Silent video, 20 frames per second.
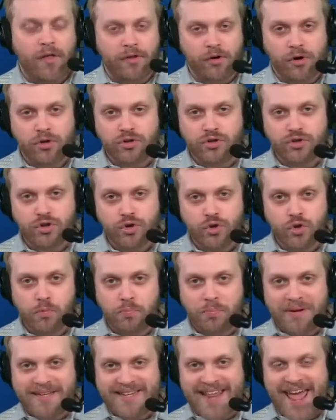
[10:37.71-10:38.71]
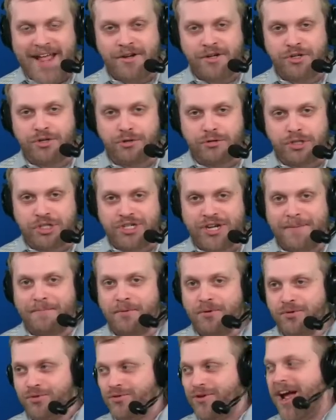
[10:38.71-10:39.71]
There are 2 potential
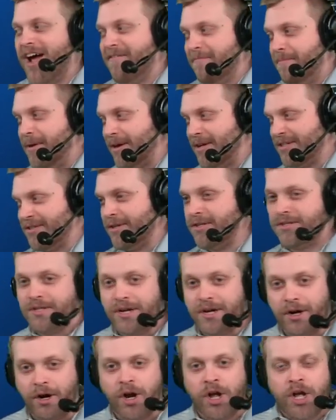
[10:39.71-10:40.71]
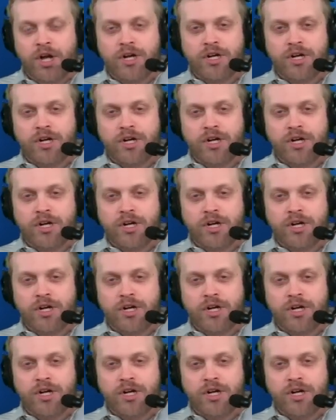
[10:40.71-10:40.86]
Shepherd draft picks this year.